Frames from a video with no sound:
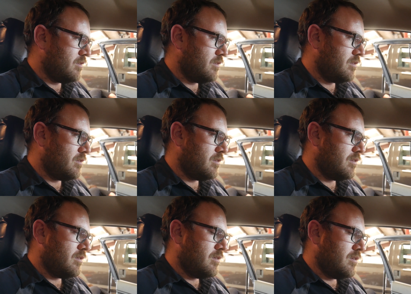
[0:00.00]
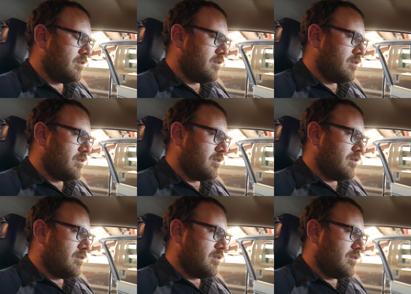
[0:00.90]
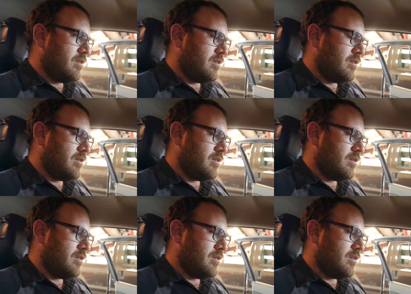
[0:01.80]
Nobody speaks.